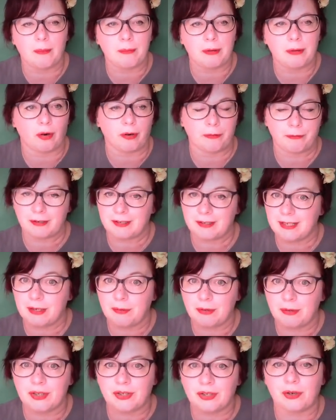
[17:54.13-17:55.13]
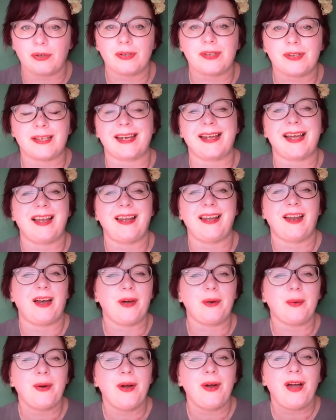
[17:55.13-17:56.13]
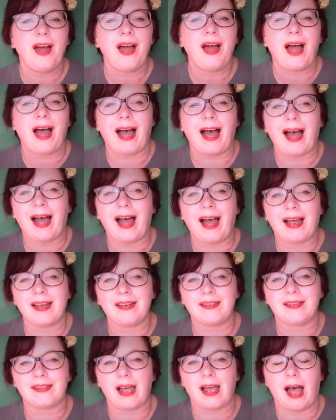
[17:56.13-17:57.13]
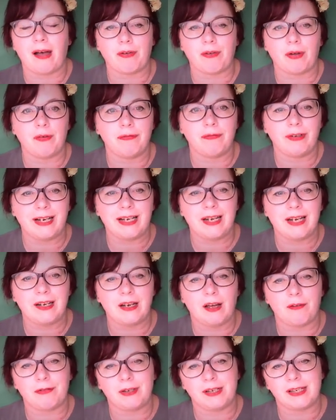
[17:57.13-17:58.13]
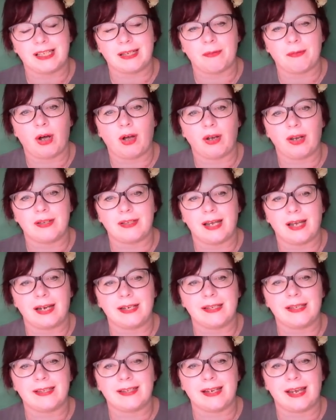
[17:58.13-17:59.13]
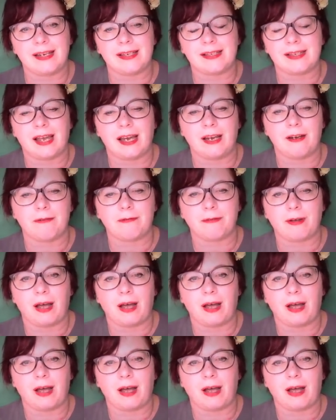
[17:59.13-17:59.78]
or if I see you in school, say hello and have a really lovely summer holiday and stay safe.